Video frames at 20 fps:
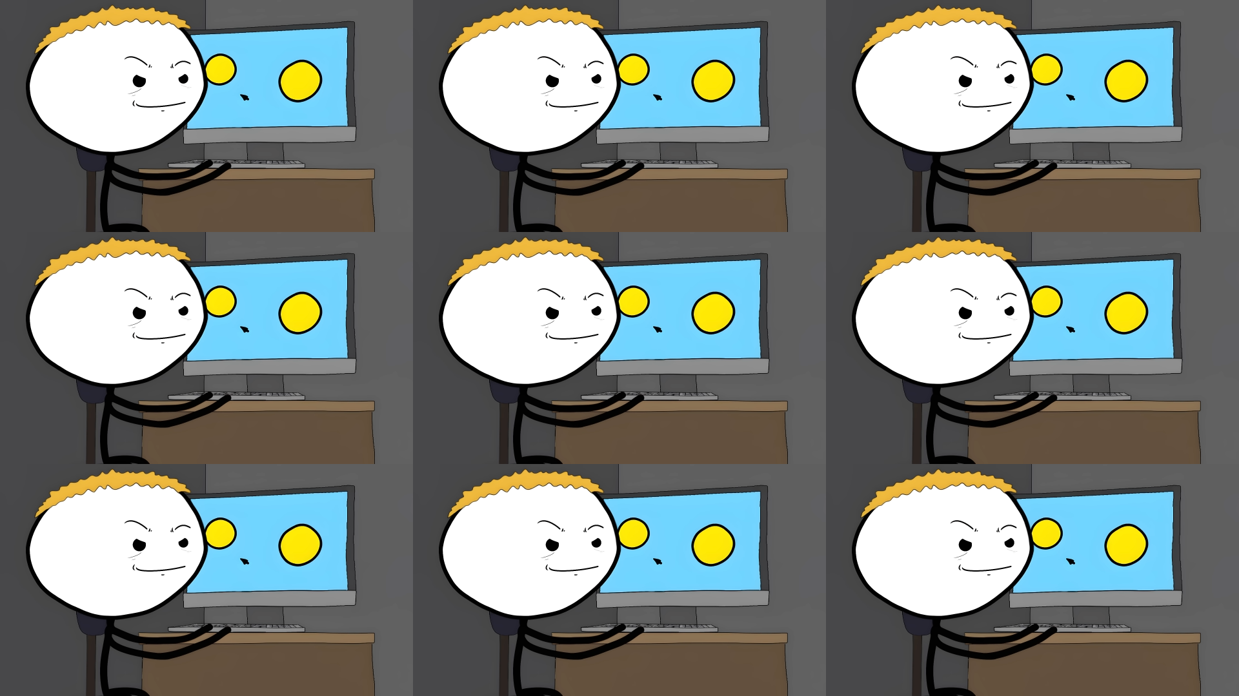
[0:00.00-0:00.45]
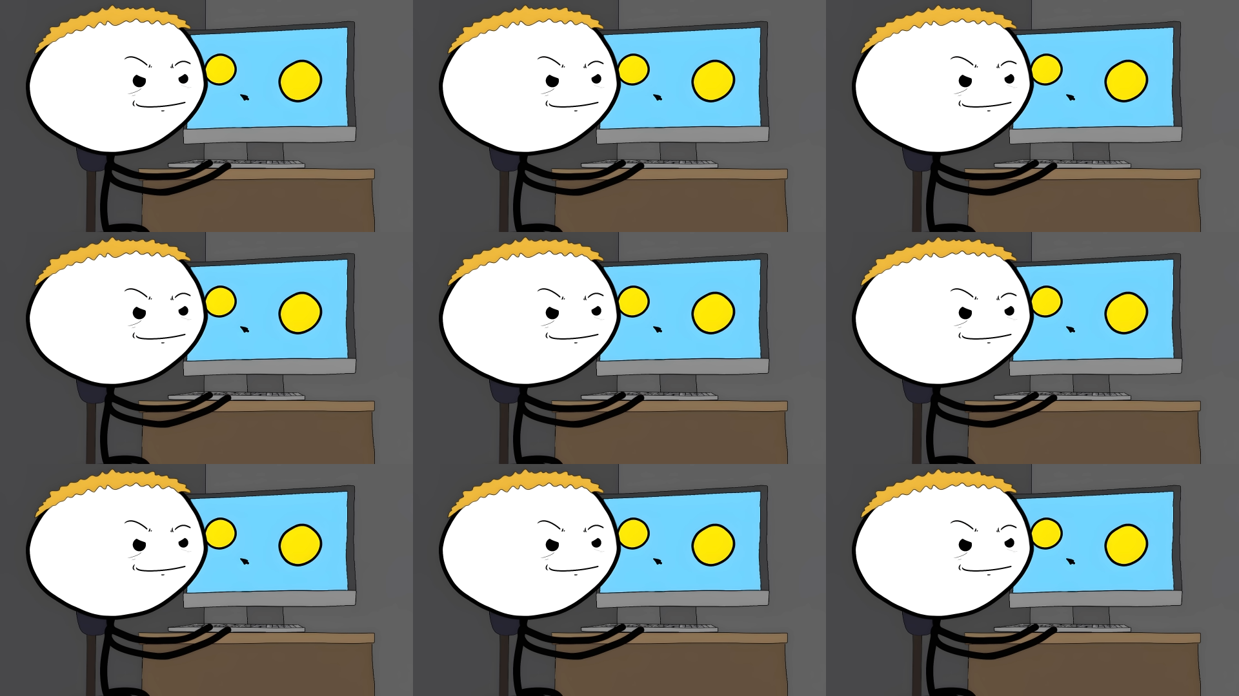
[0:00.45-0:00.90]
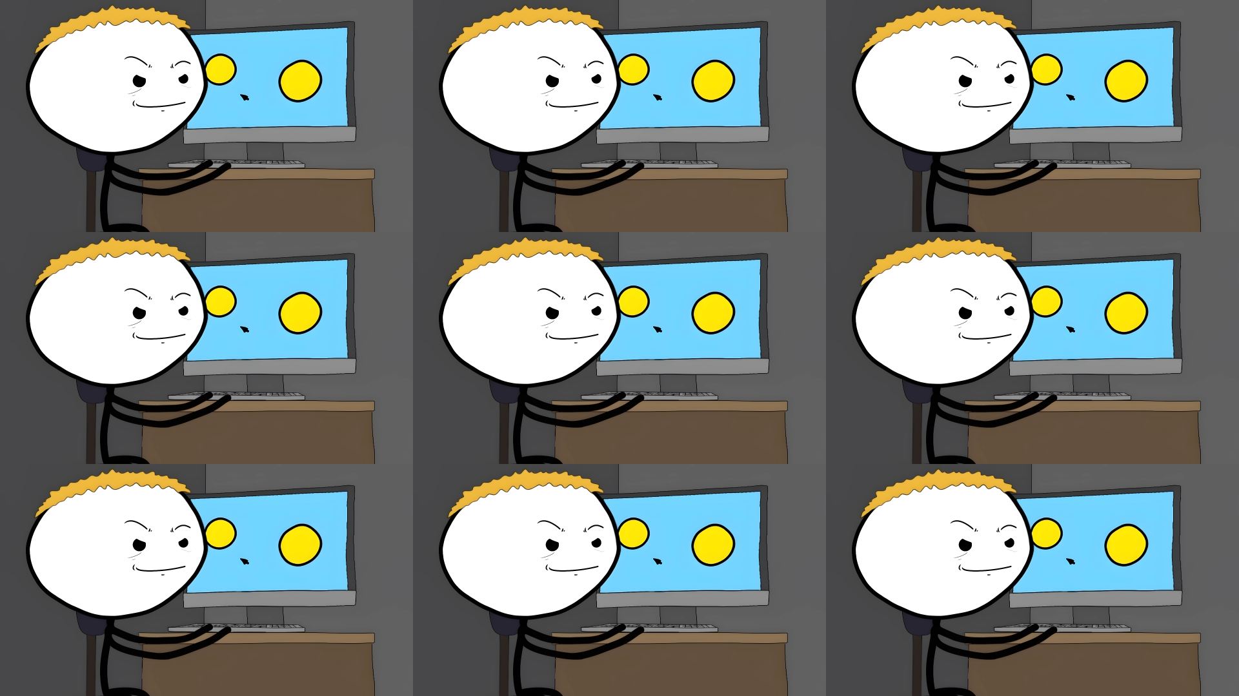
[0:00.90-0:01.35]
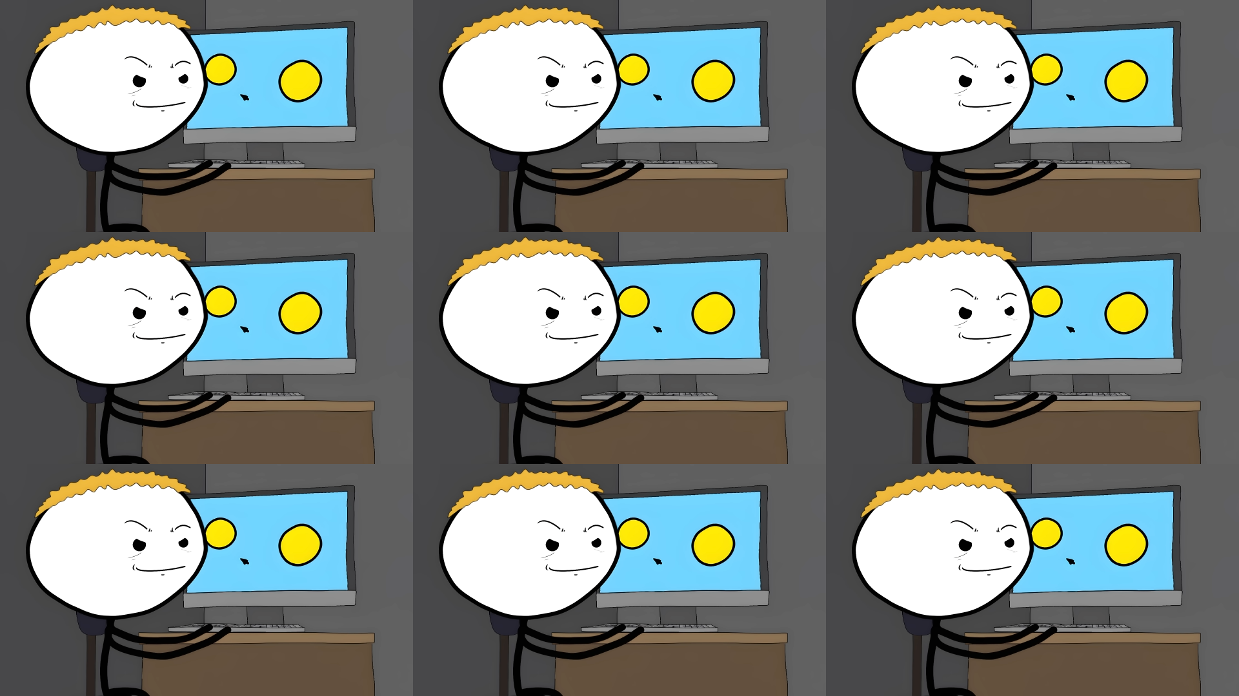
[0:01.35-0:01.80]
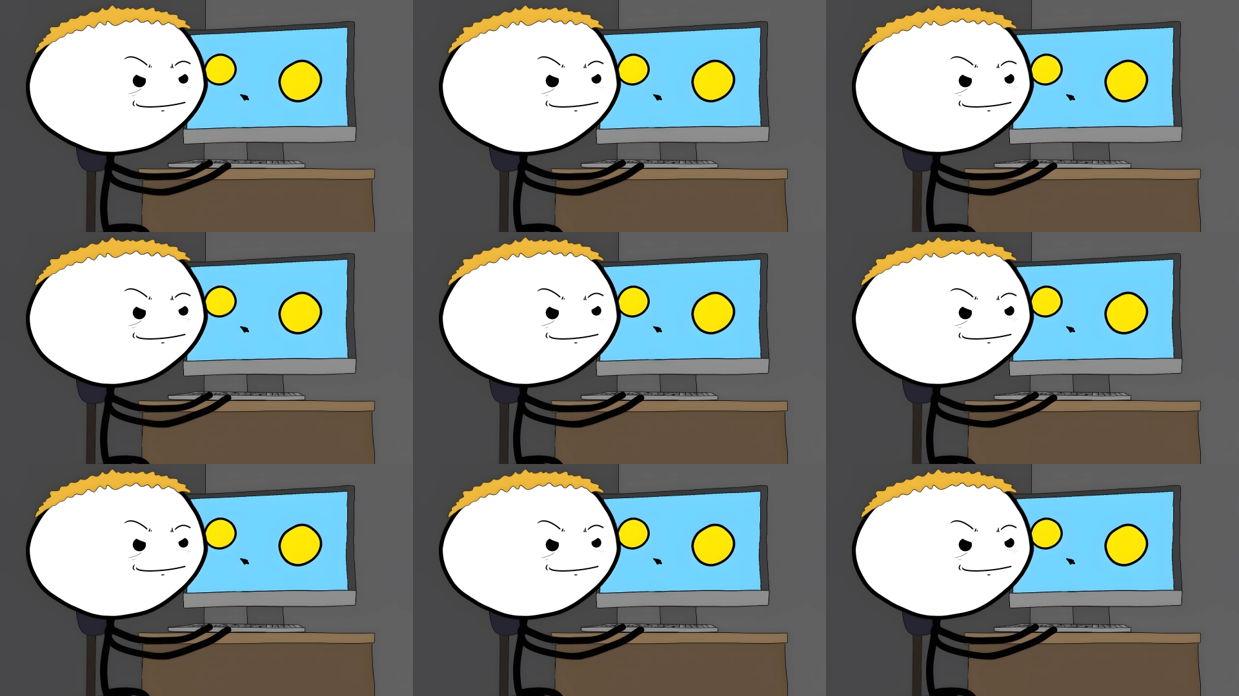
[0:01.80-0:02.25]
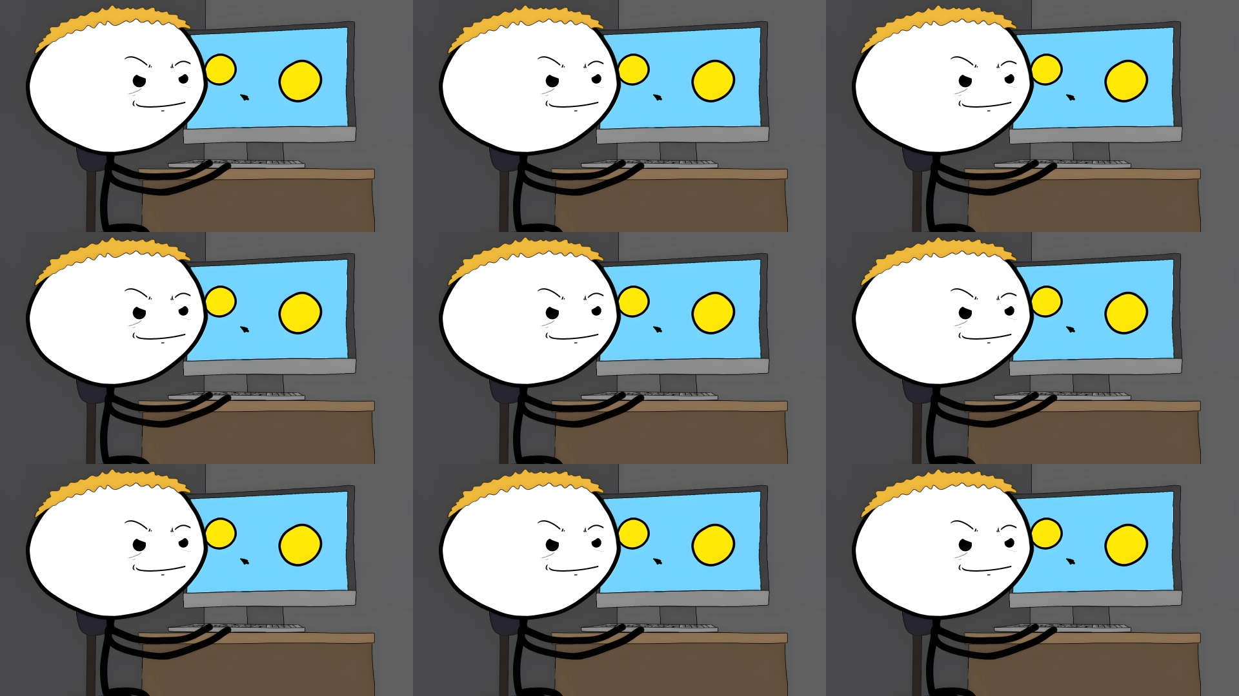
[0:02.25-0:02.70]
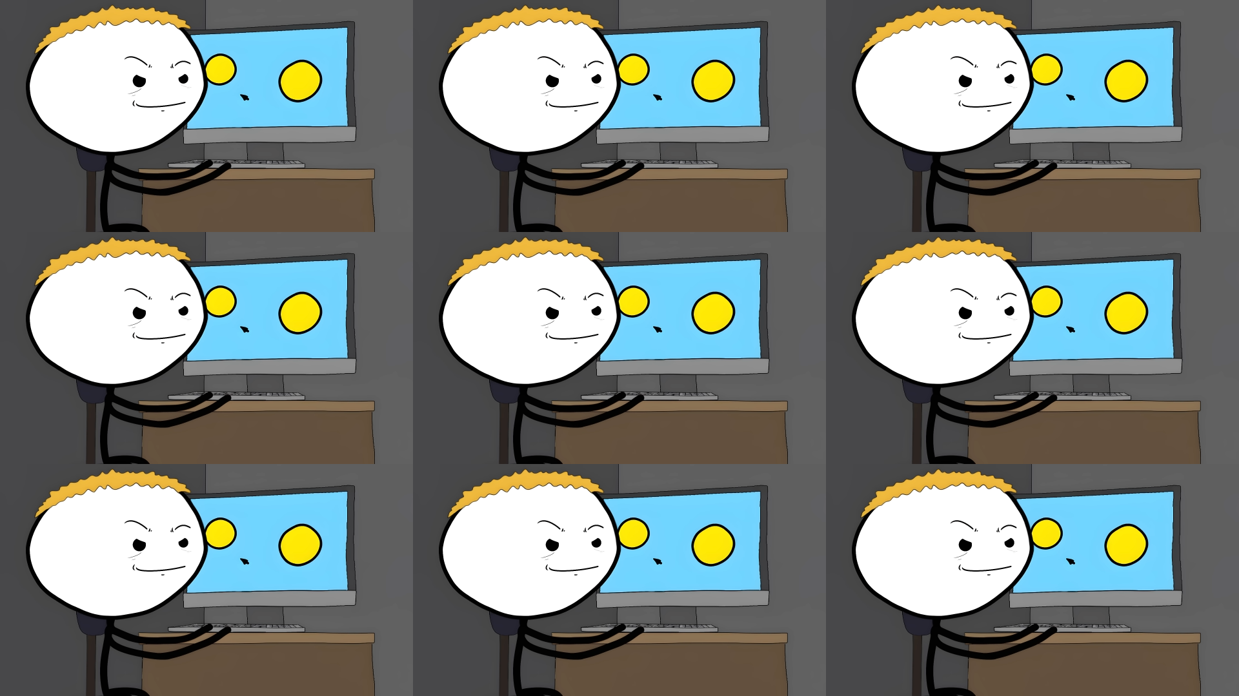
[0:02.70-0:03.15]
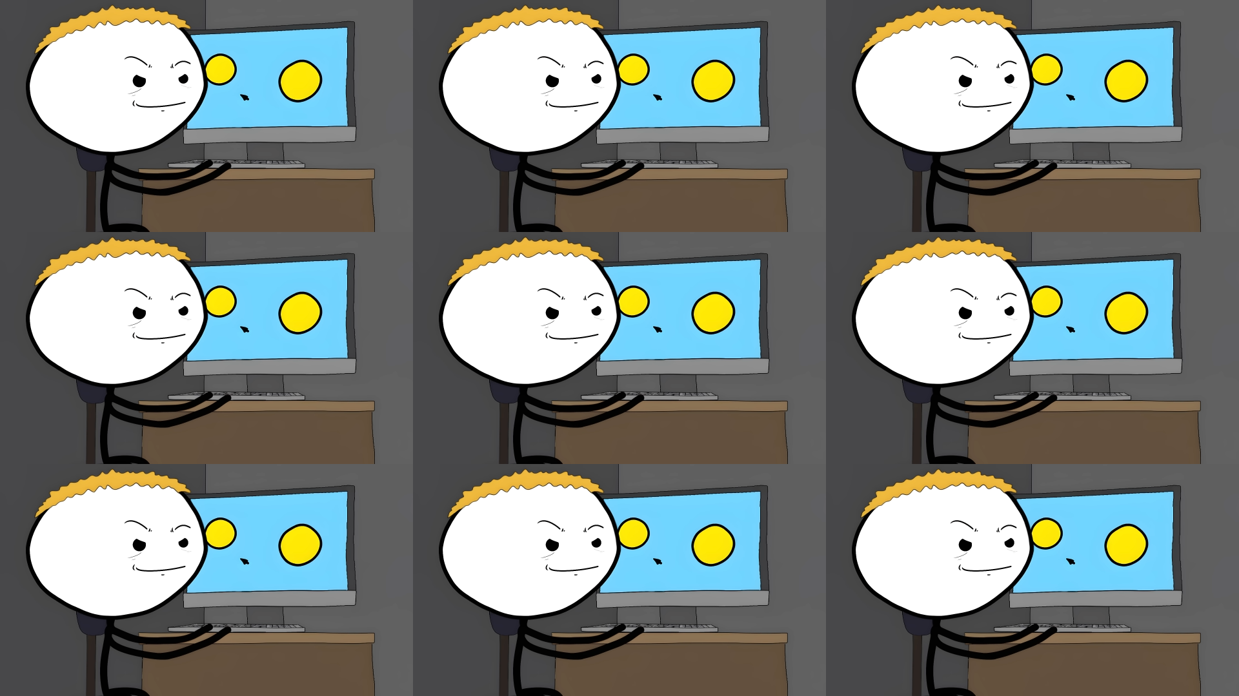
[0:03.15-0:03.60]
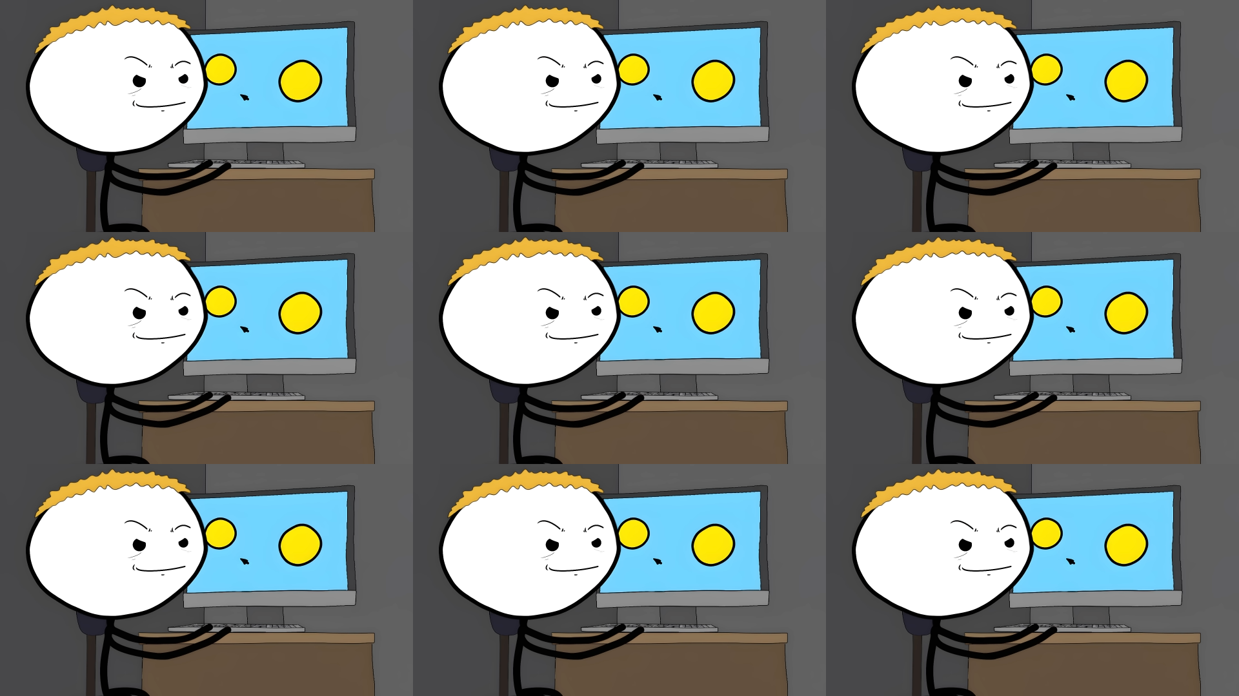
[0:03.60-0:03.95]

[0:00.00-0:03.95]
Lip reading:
No face is visible, so there are no lips to read.